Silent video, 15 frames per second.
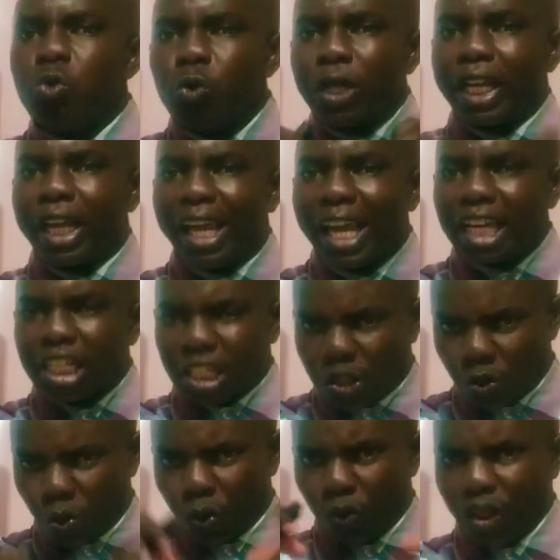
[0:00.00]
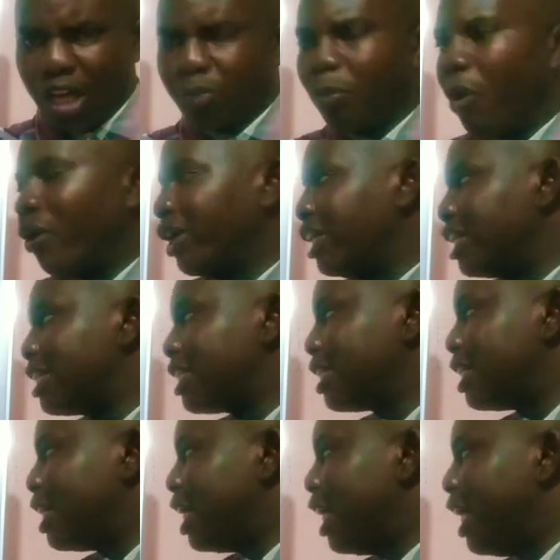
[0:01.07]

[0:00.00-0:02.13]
we get to that point.